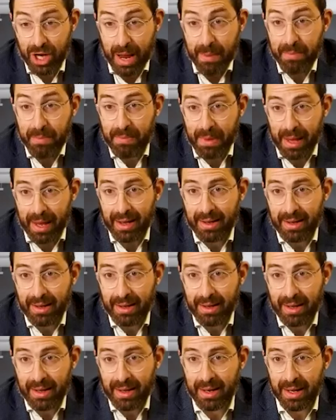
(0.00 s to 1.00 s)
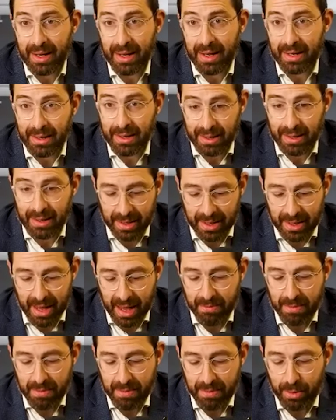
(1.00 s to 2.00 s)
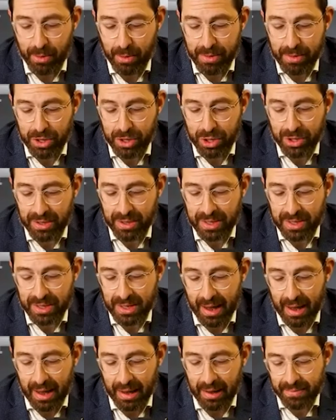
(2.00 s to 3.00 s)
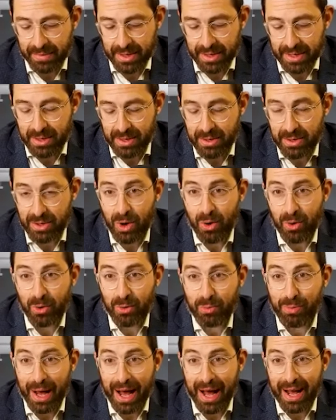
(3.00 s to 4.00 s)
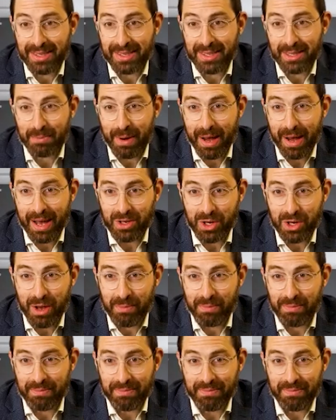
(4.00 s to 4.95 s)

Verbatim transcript: shaped me and it, it gave me permission to say, listen, there's no boxes by Hashem.